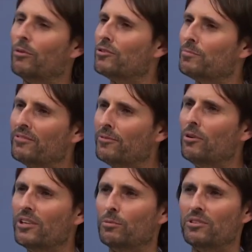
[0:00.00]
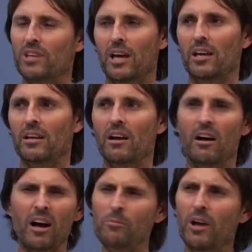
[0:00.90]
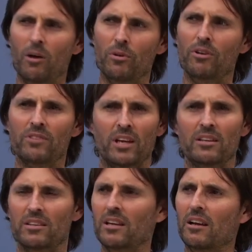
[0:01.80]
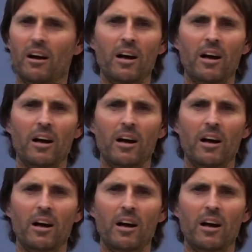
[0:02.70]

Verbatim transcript: Whereas before you were saying, I'm not worth anything,